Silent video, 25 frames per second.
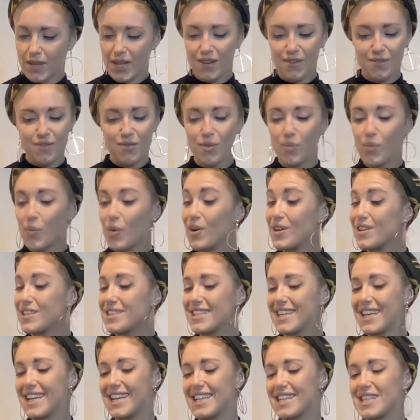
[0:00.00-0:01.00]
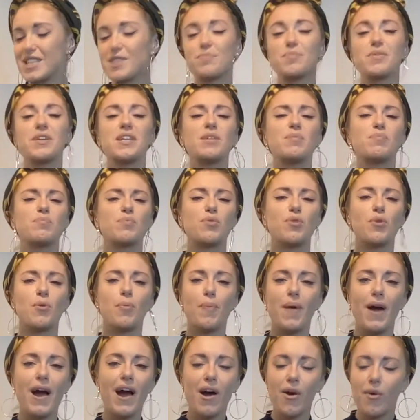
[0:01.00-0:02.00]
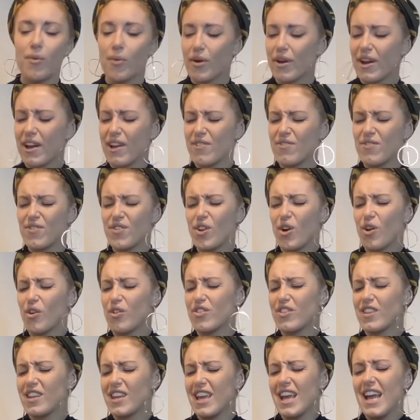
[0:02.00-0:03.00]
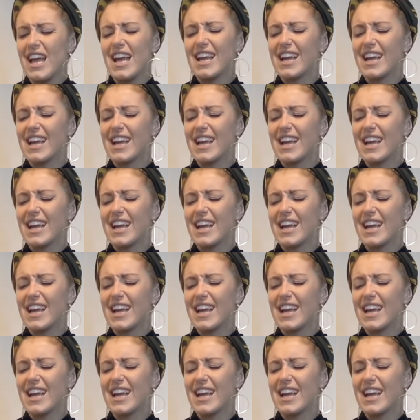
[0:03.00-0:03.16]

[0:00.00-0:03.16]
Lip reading: For what is people power if not the